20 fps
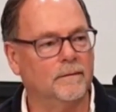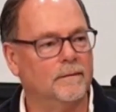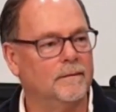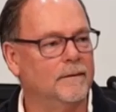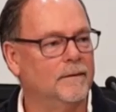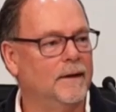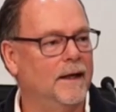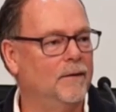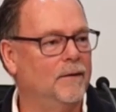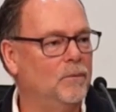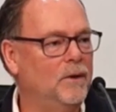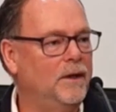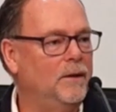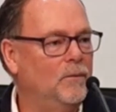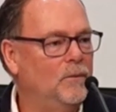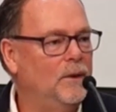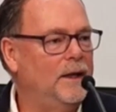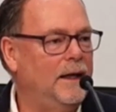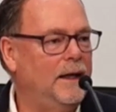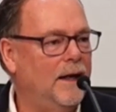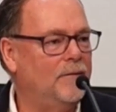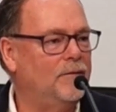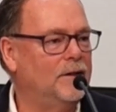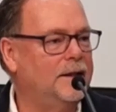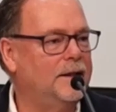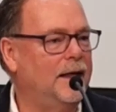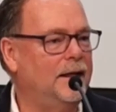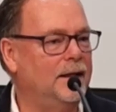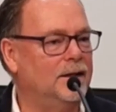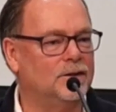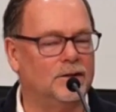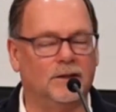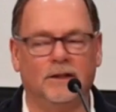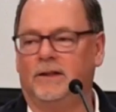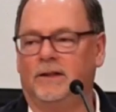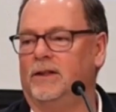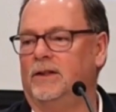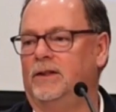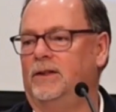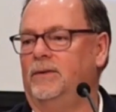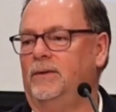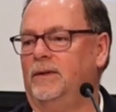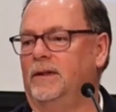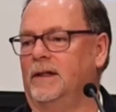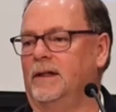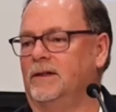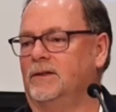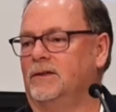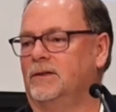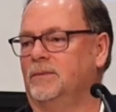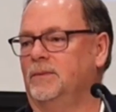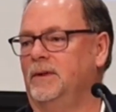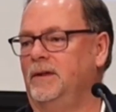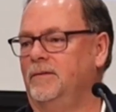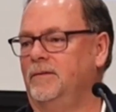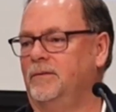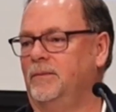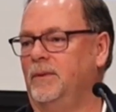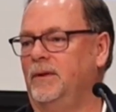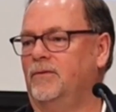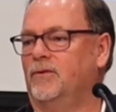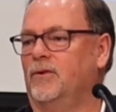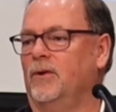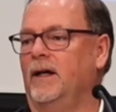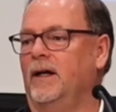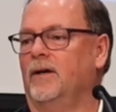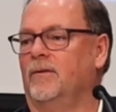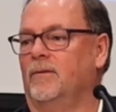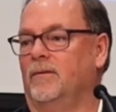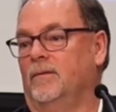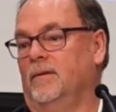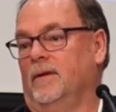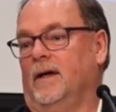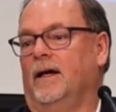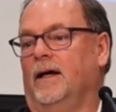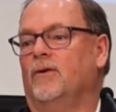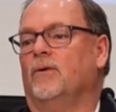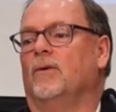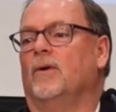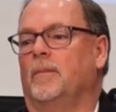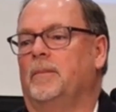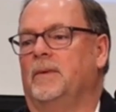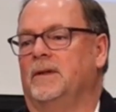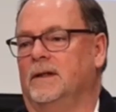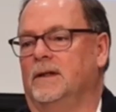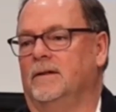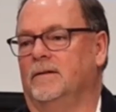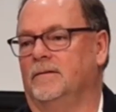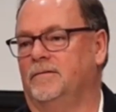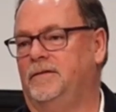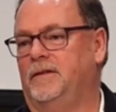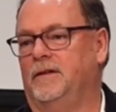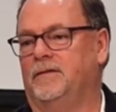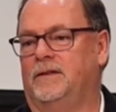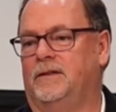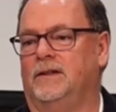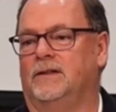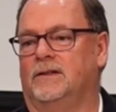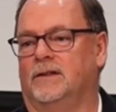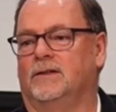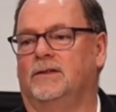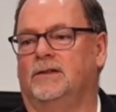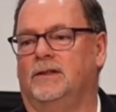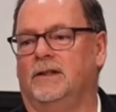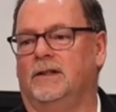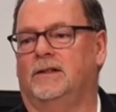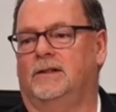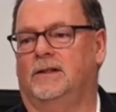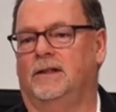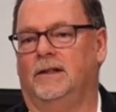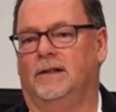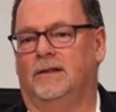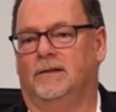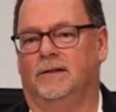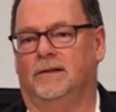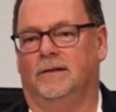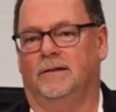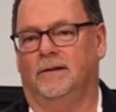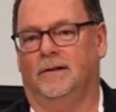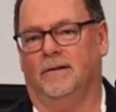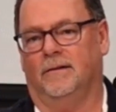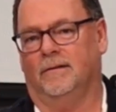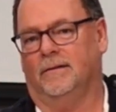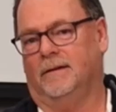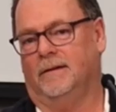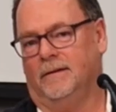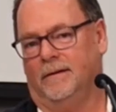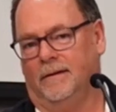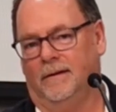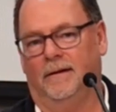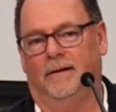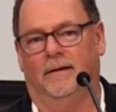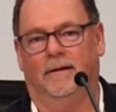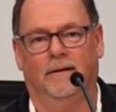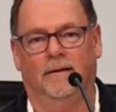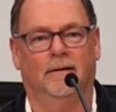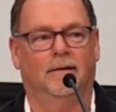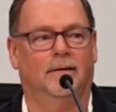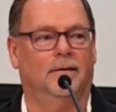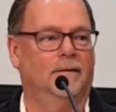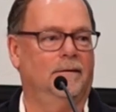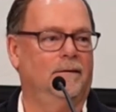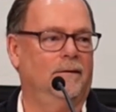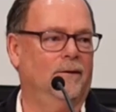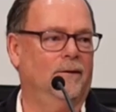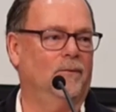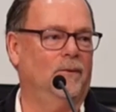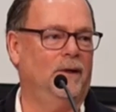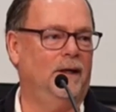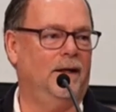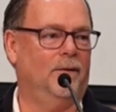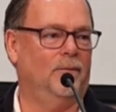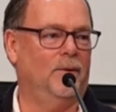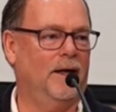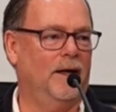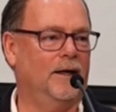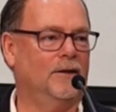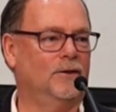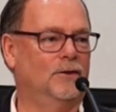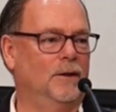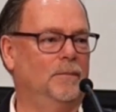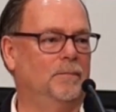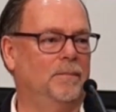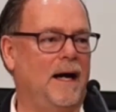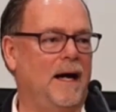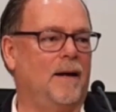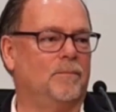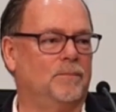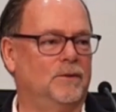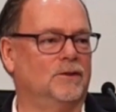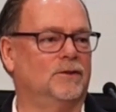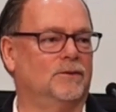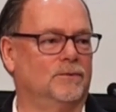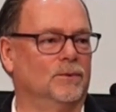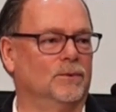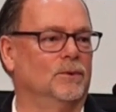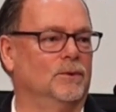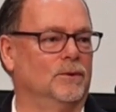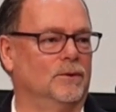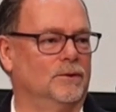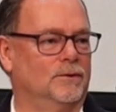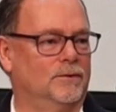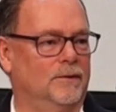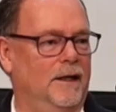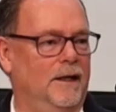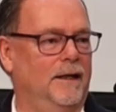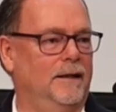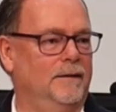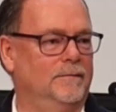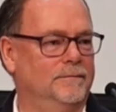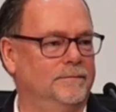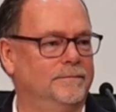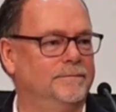And we, we have a tendency to do this. We've, we've created, I grew up in the 50s and 60s, and, you know, and, you know we, we had good Baptist rules, right?